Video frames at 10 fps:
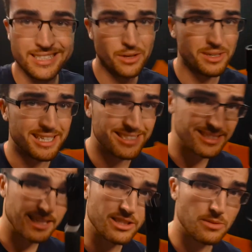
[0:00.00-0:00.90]
So I guess
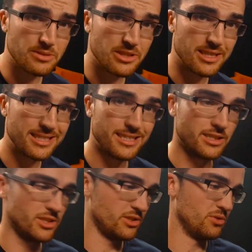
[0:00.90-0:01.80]
I'll take this opportunity
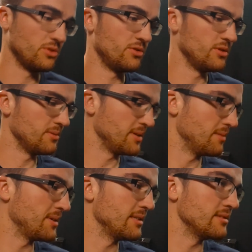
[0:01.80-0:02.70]
to just talk through a
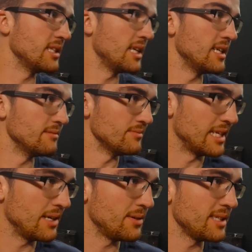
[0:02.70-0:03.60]
bit about
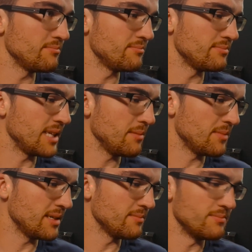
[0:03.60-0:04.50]
how I keep
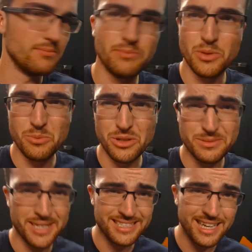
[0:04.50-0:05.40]
my boom
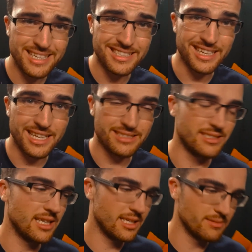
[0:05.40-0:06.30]
poles maintained, I
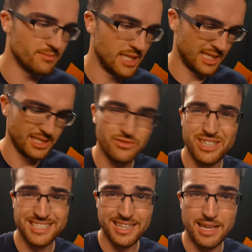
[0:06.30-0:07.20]
guess. Doesn't
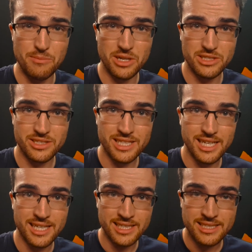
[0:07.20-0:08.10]
really take that much.
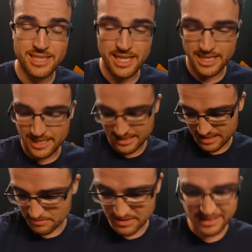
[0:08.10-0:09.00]
That
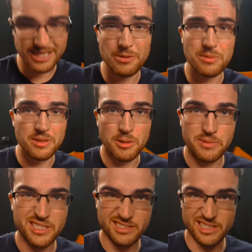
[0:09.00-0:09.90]
time since I opened them
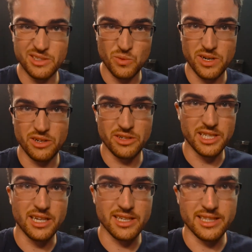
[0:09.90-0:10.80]
up, there's quite a lot
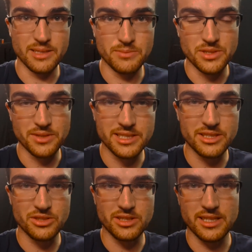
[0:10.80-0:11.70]
of gunk in them, so I
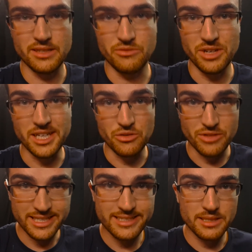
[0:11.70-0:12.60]
just
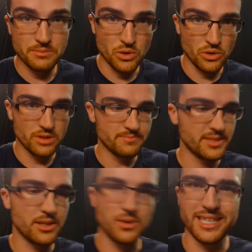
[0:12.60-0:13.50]
re-greased them all.
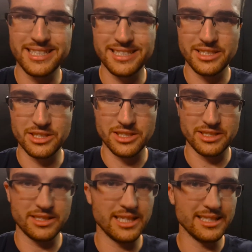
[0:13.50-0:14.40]
They're quite easy to
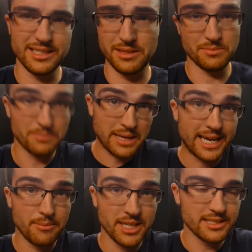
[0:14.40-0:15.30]
just, these are
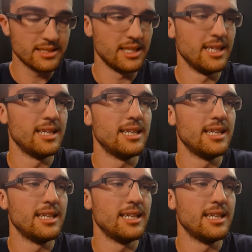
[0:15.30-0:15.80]
Panamics,